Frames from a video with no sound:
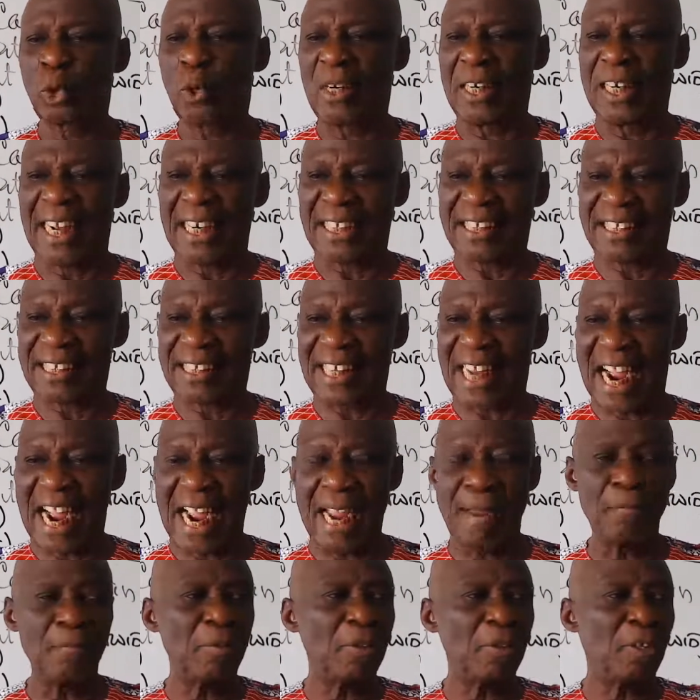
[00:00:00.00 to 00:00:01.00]
So
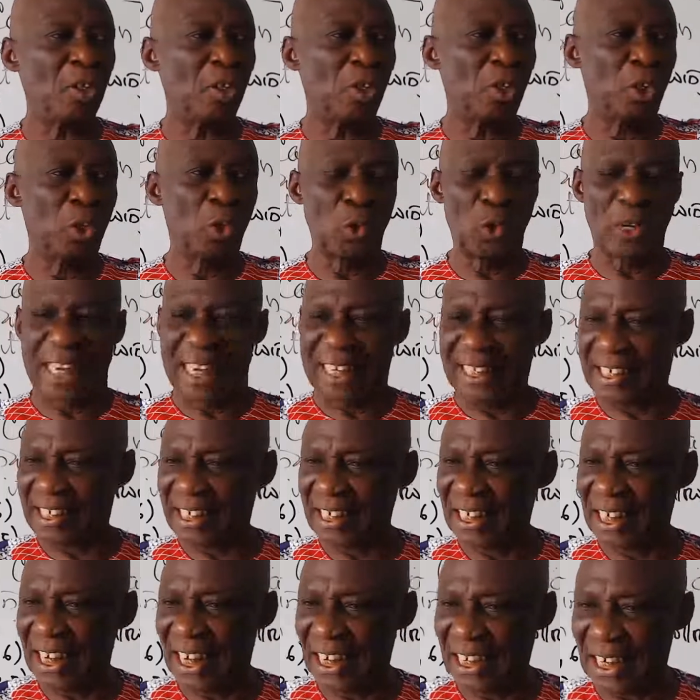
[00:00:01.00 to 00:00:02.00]
next time you
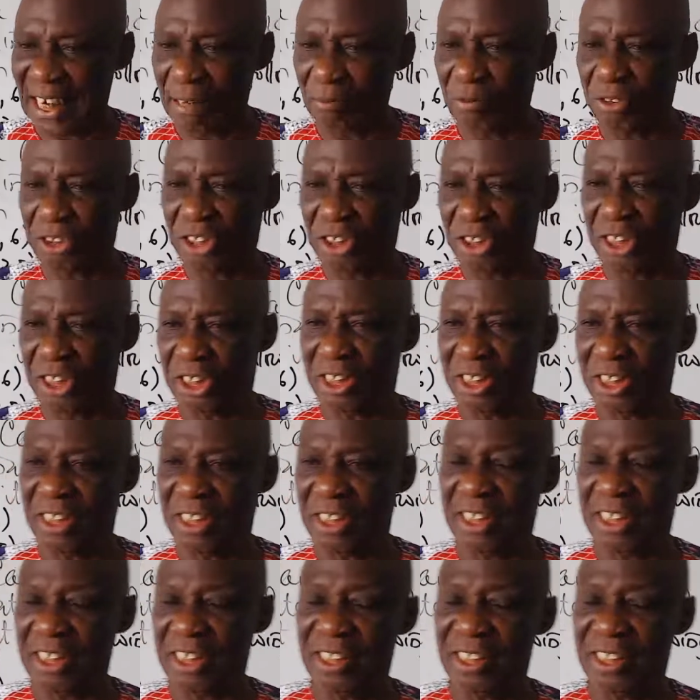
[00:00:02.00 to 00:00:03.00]
get your graph sheet
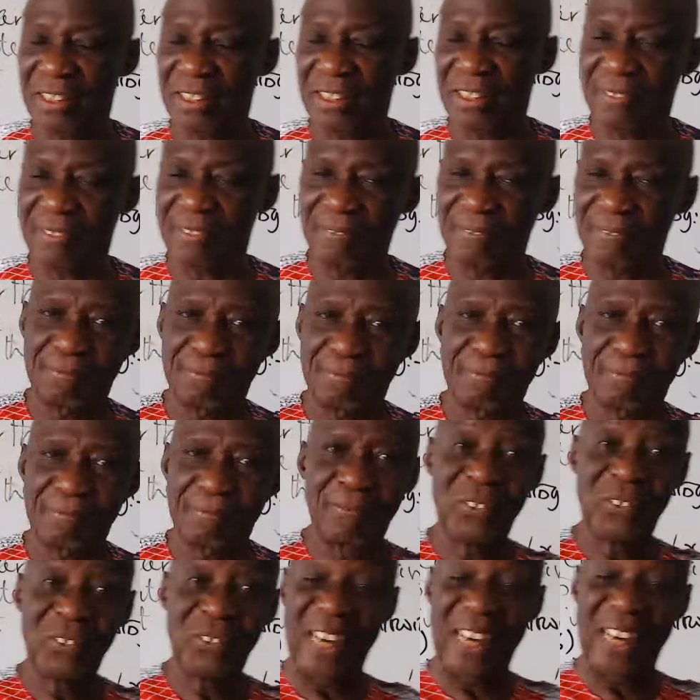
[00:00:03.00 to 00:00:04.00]

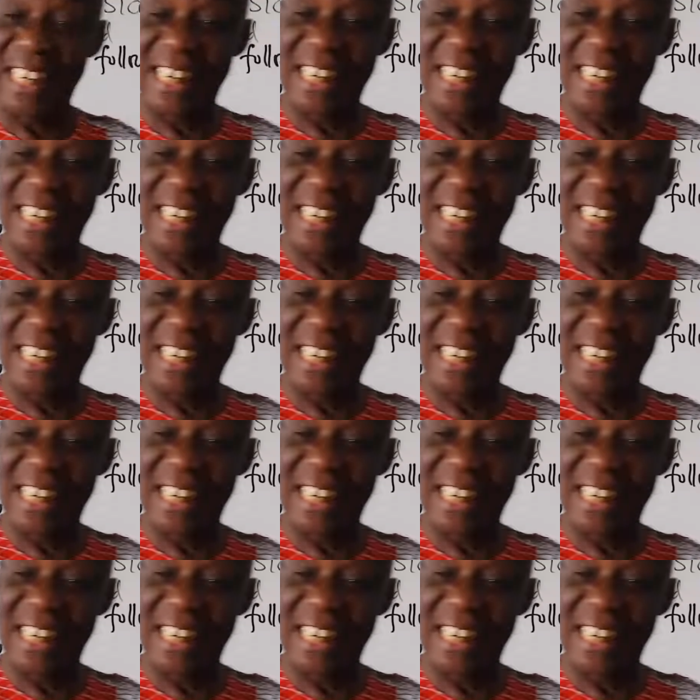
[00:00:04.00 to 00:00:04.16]
ready, we are